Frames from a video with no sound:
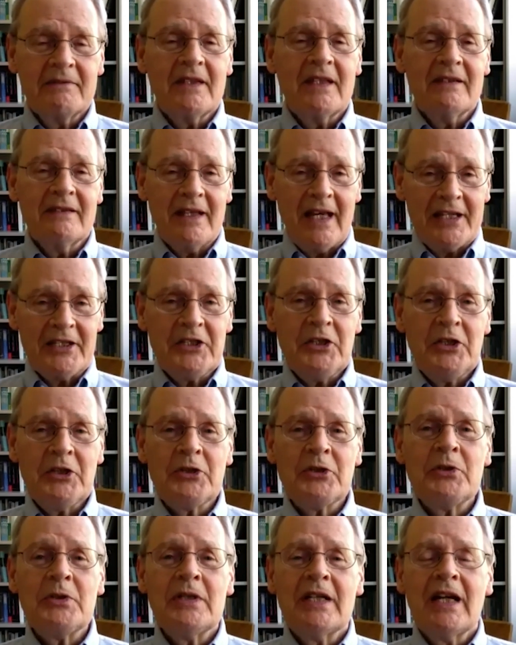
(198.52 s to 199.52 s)
like
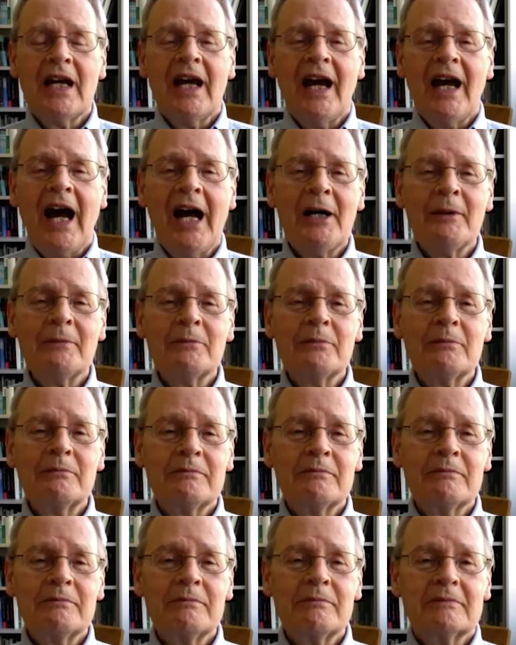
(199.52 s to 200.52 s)
you, um,
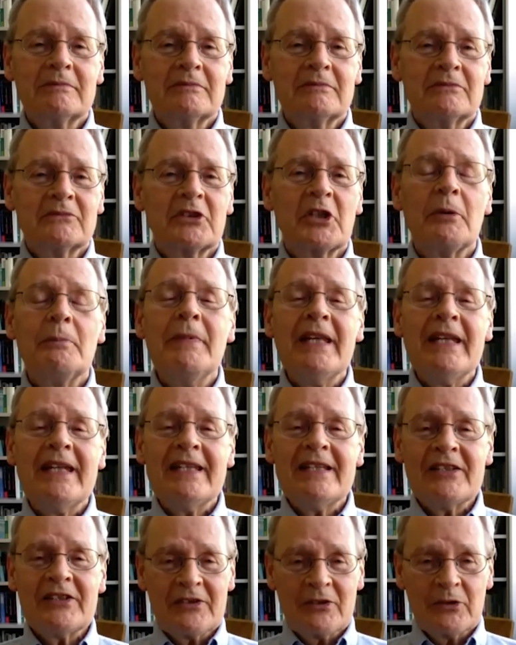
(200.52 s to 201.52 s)

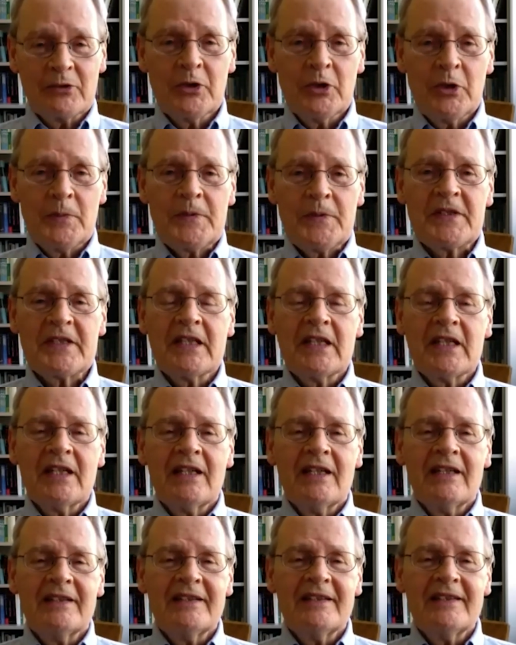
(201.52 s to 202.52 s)
committees, groups,
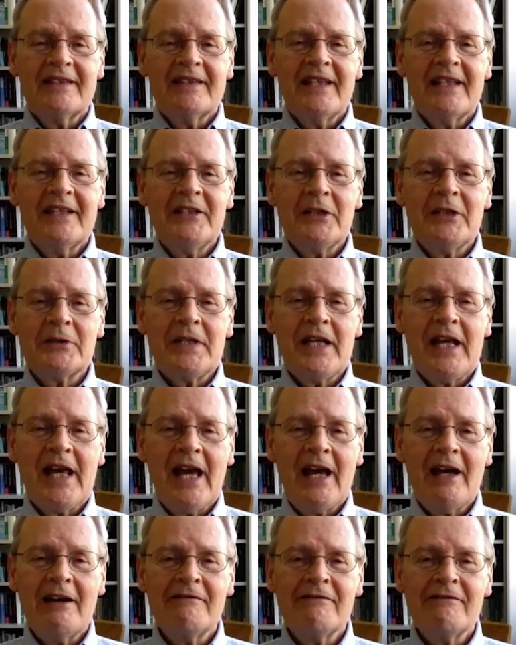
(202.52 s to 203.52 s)
they don't
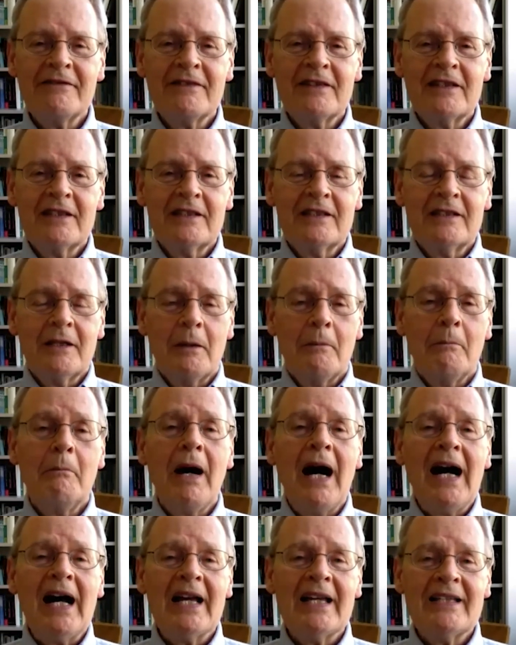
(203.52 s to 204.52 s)
have
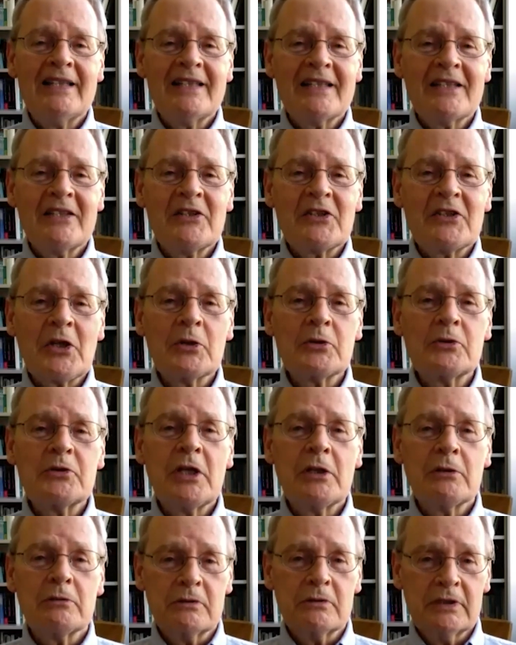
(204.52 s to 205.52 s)
minds and so
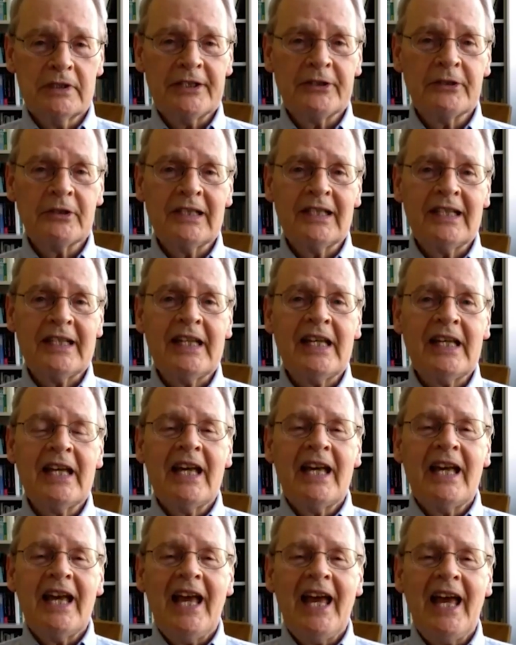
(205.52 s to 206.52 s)
don't literally
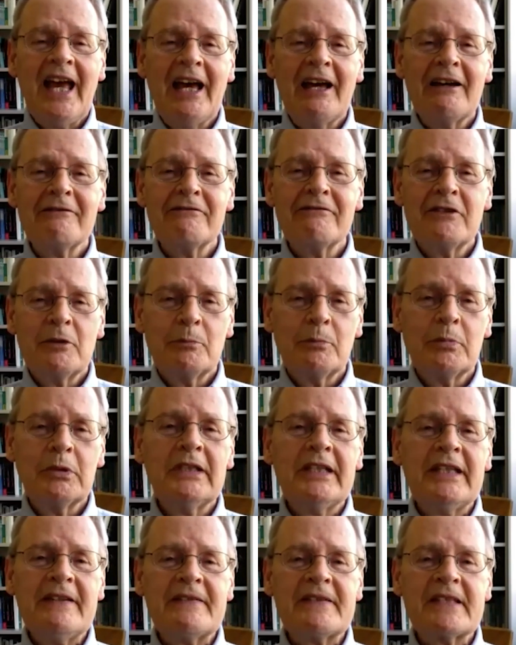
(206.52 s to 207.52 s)
have
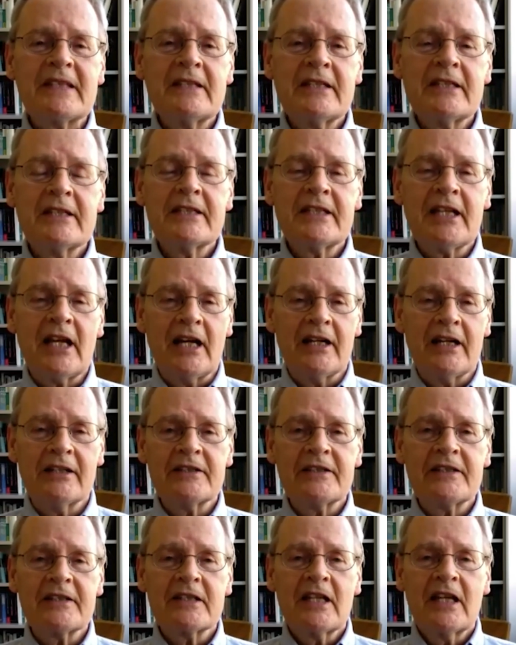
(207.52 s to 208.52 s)
beliefs and
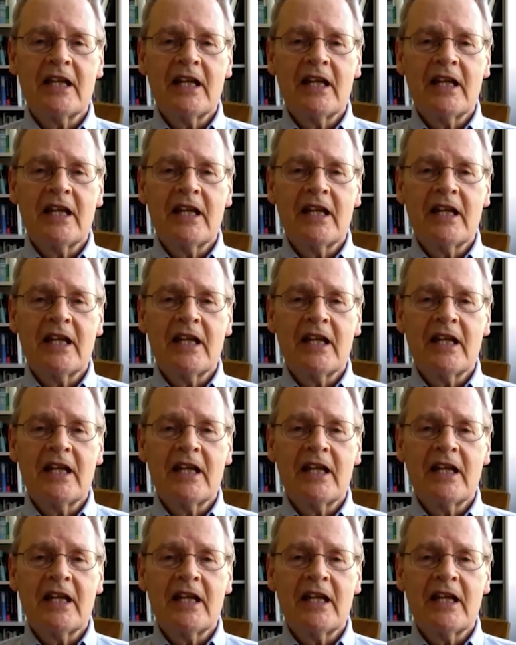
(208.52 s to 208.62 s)
desires